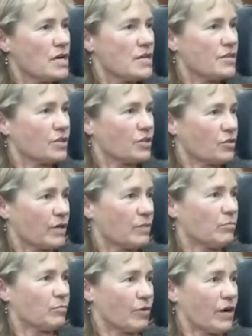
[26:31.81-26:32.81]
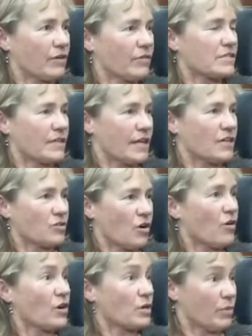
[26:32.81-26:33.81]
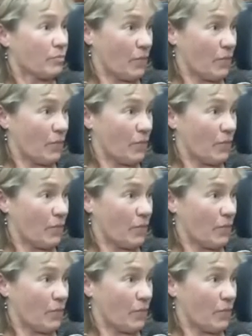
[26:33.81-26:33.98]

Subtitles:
the incredible progress that has already been